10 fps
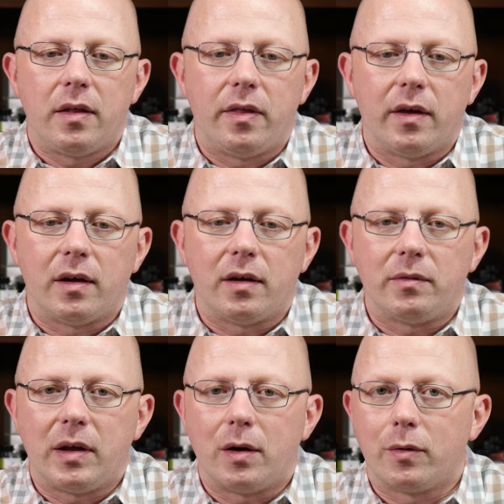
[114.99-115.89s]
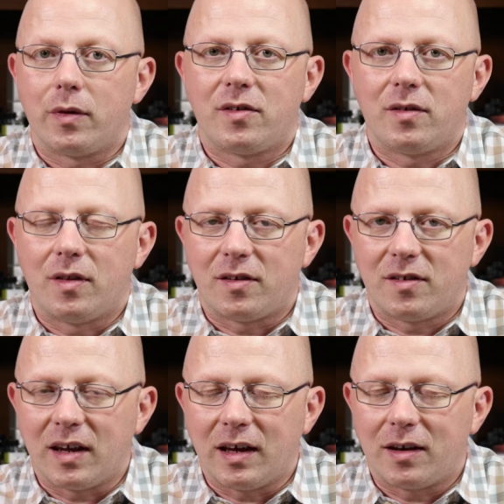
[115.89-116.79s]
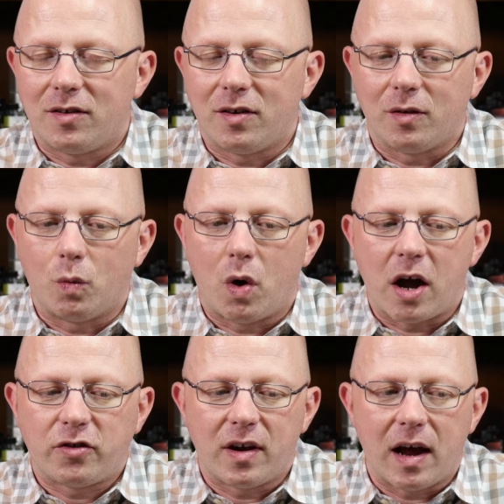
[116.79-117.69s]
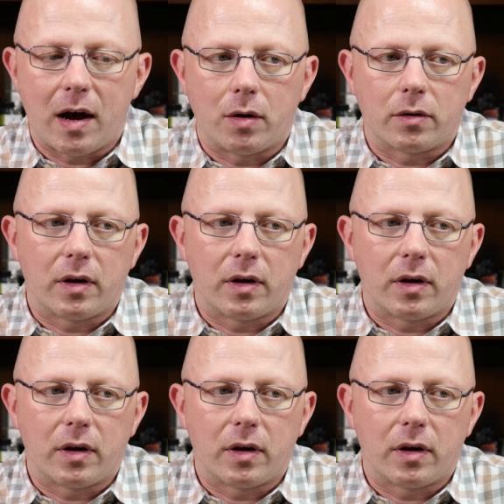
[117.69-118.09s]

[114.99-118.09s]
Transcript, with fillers: the you know the the sink to wash it out